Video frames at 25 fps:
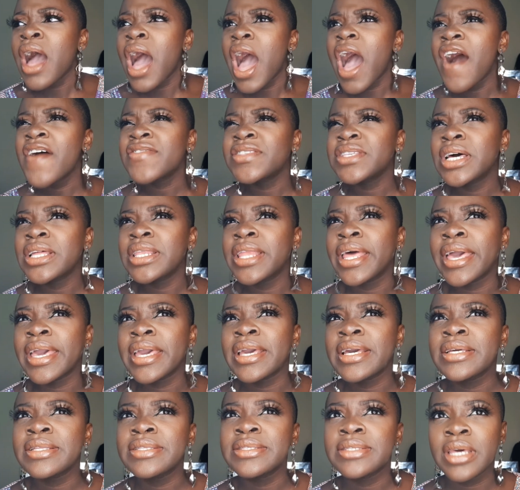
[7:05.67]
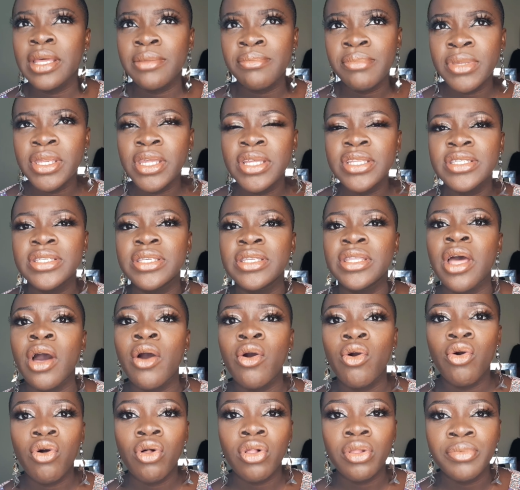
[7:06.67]
After like 10 minutes, he
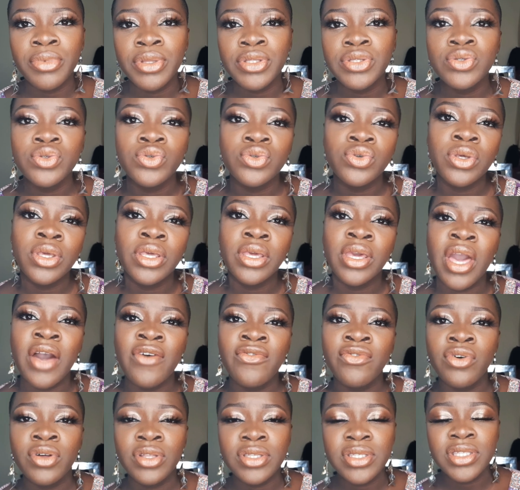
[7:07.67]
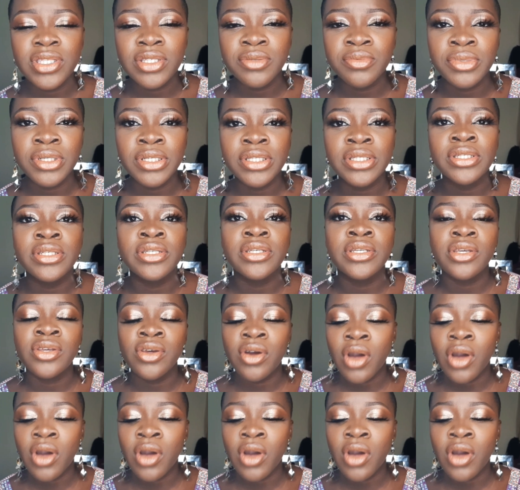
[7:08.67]
now called me to, okay, I've gotten the money,